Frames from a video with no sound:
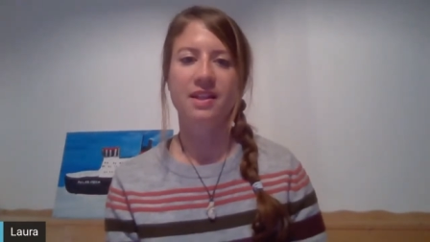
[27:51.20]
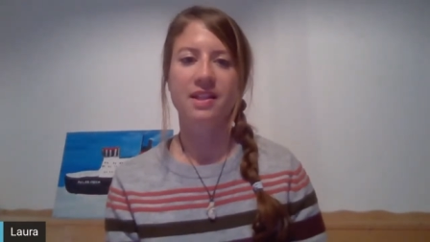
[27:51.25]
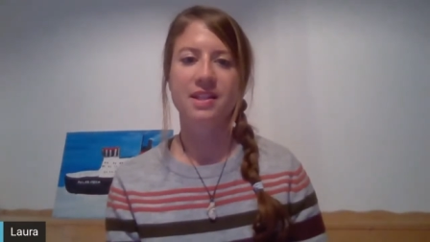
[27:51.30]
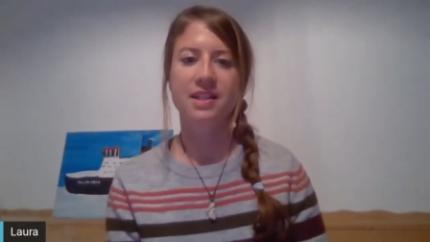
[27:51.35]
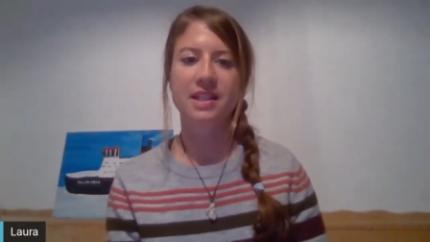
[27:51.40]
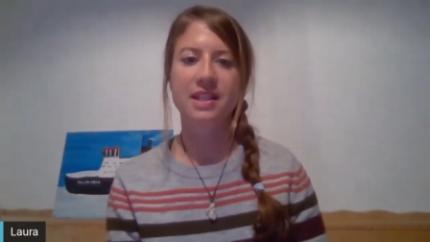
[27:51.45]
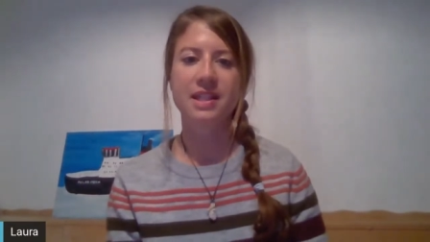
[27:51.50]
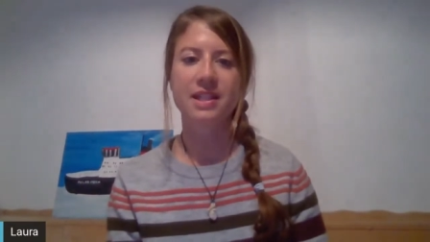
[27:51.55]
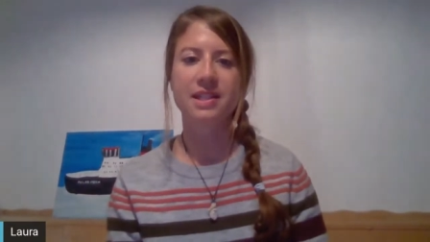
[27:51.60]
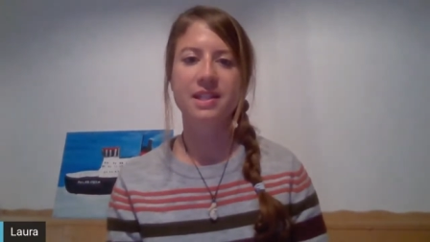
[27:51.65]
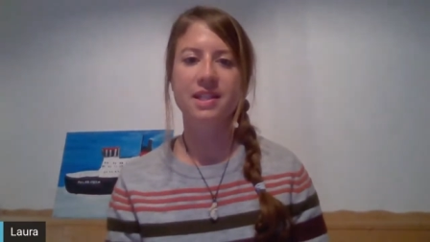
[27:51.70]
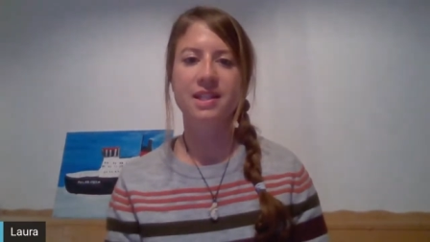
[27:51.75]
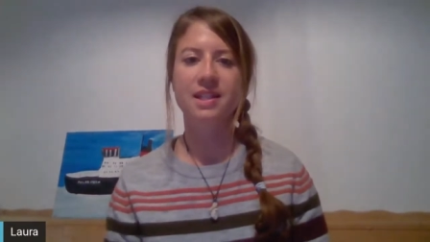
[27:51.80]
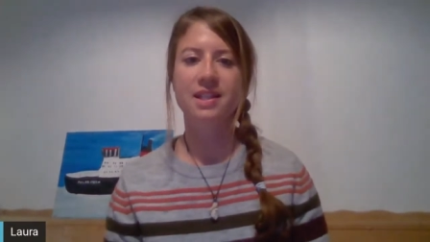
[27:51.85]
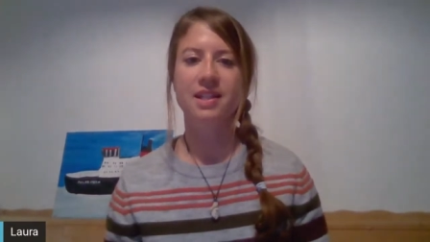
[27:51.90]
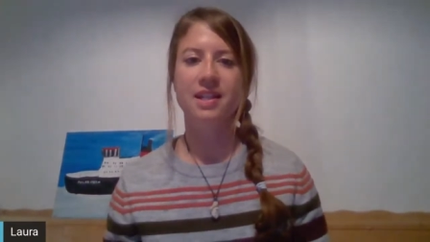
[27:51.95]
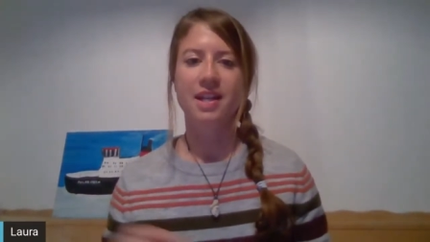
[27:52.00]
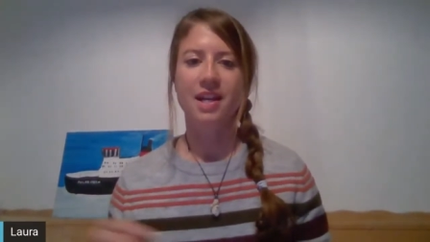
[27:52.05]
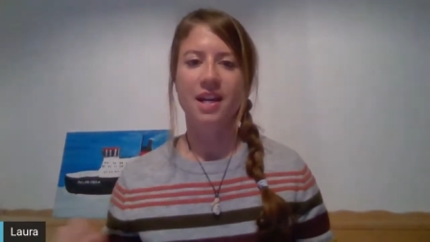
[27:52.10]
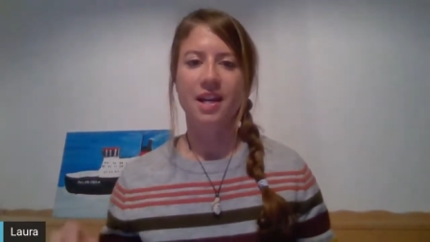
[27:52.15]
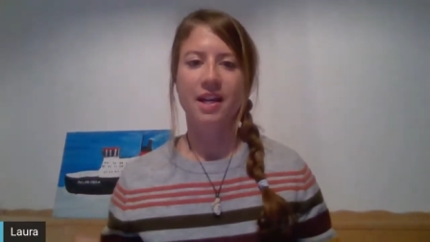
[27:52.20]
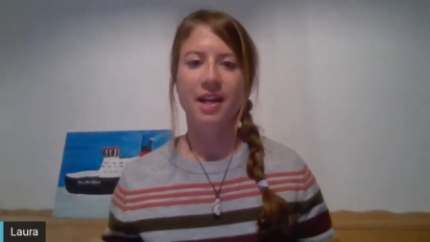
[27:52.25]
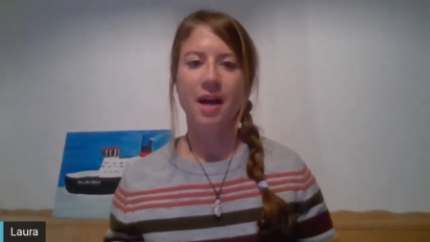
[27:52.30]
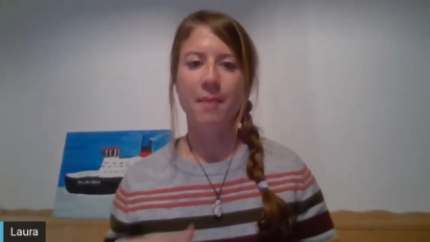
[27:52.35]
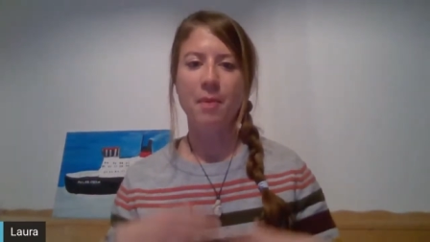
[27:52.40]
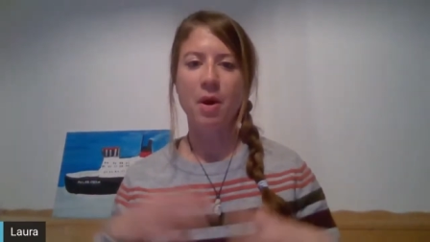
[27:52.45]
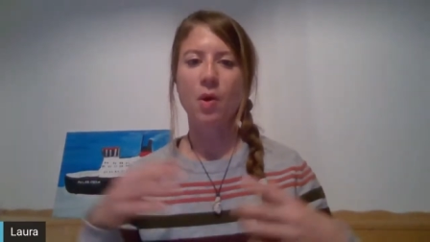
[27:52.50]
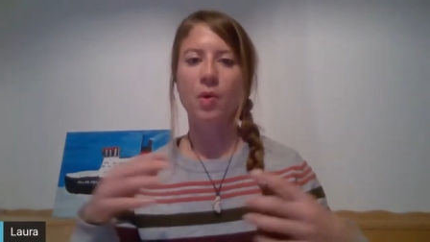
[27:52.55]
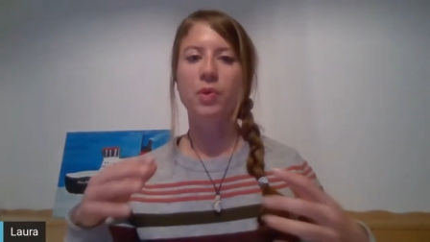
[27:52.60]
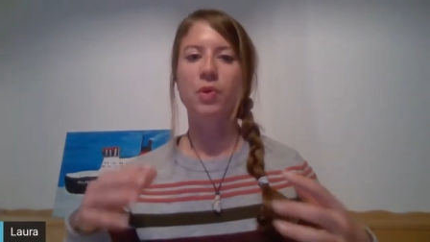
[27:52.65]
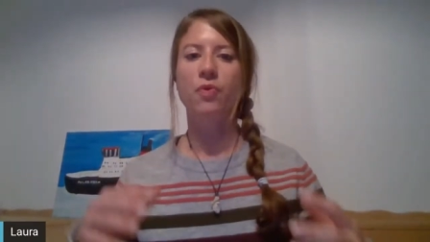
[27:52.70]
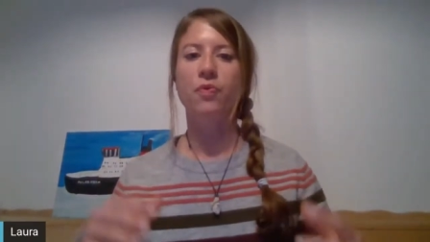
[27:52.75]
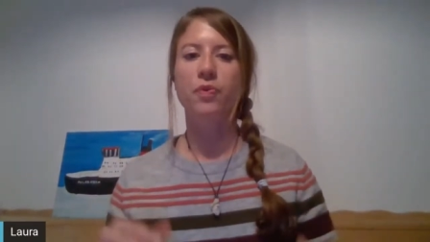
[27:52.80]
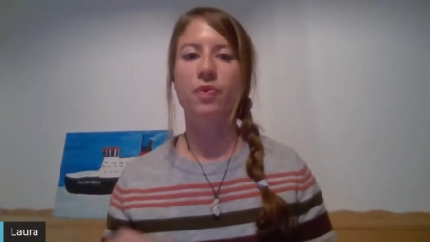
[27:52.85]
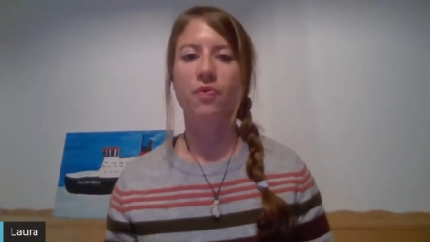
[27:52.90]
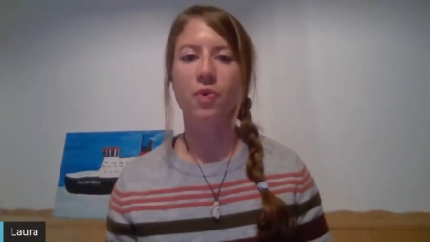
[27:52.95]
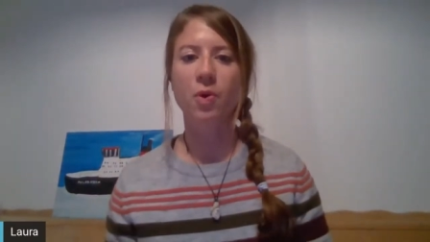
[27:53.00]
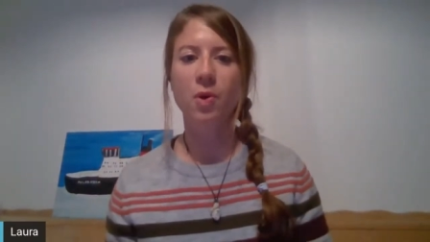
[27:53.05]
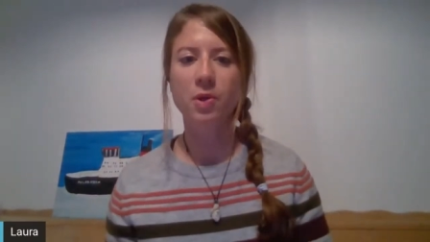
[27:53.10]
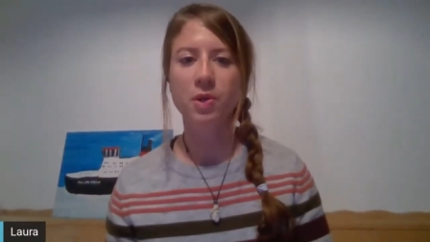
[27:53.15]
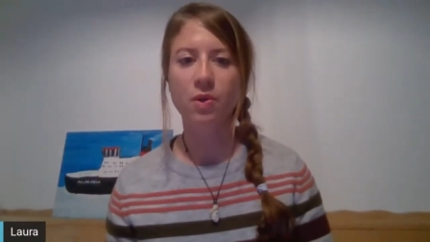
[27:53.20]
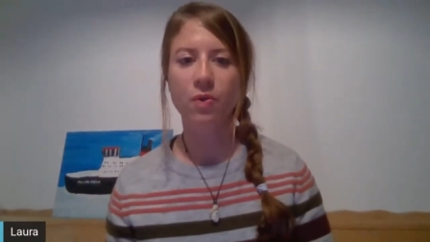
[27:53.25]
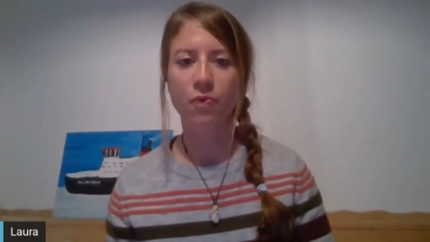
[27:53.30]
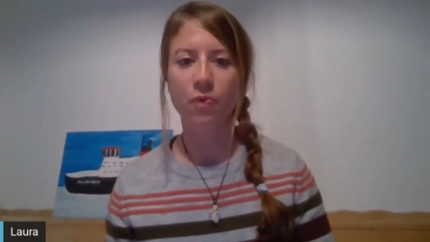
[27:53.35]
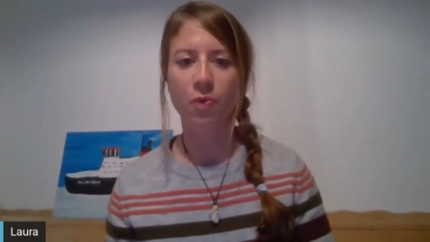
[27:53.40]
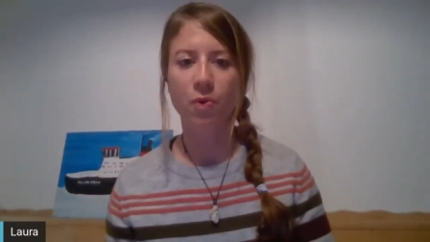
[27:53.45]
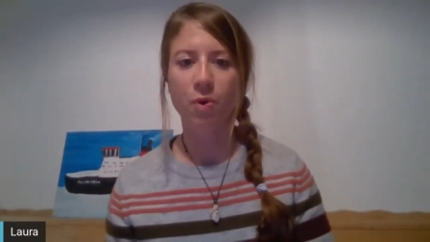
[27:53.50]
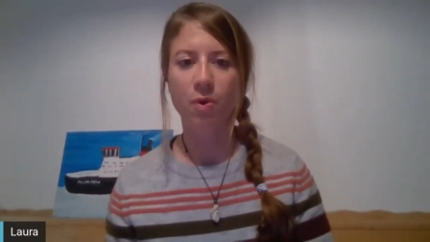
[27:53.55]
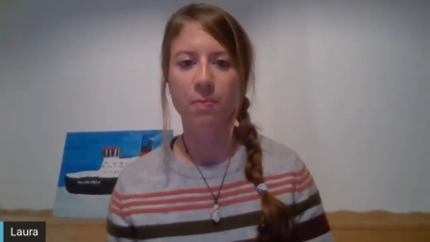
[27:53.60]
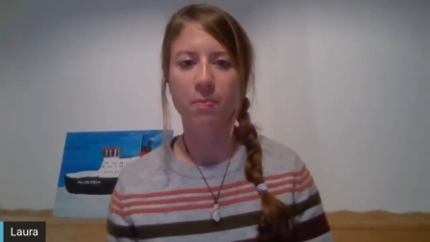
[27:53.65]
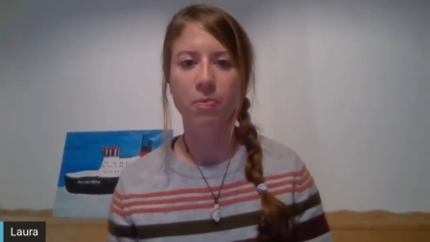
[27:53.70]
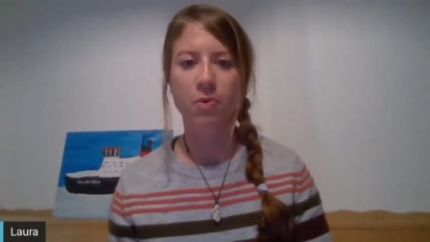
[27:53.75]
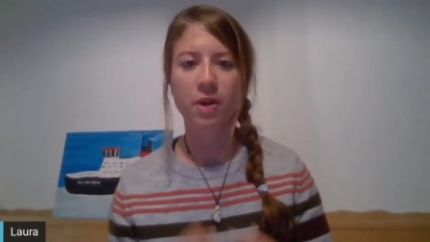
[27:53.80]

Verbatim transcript: the seals come out of the water for